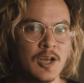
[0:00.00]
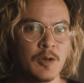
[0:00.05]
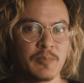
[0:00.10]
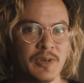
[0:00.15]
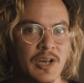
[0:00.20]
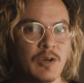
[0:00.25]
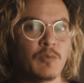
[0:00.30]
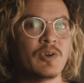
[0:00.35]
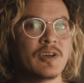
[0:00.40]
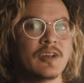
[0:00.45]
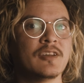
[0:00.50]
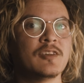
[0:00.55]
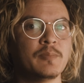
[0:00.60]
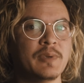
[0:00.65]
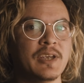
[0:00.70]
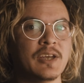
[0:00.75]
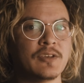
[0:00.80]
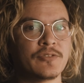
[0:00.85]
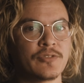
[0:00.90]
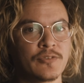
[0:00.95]
but I wanted to
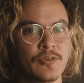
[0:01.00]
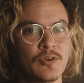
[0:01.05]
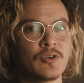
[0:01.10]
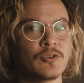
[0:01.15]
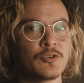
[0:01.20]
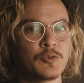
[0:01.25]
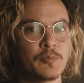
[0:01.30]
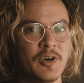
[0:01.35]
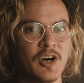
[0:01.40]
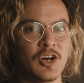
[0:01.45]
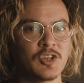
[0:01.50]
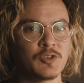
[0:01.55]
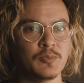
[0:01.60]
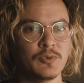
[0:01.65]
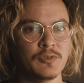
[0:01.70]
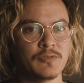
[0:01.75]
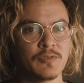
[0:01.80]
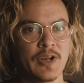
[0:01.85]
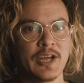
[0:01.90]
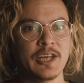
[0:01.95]
be as thorough as
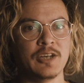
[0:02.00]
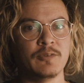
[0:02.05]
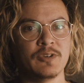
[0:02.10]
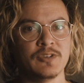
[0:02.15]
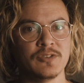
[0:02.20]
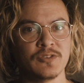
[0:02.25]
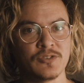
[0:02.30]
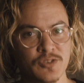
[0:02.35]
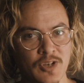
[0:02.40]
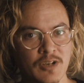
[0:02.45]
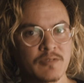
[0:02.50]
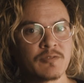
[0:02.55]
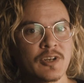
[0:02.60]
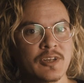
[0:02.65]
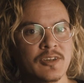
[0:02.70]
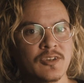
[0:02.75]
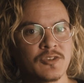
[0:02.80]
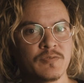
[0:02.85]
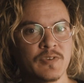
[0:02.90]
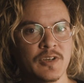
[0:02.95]
possible for anyone
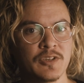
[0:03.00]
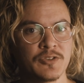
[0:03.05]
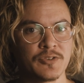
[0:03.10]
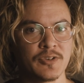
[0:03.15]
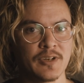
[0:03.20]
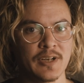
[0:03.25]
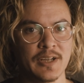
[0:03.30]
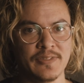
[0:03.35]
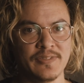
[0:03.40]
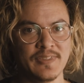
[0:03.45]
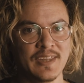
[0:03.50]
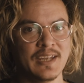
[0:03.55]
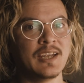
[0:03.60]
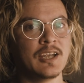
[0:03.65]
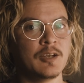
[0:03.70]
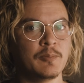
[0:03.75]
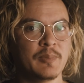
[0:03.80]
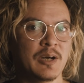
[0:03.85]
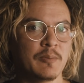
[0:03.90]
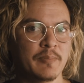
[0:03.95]
discovering this filter and
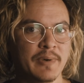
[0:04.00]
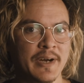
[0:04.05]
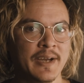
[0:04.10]
thinking about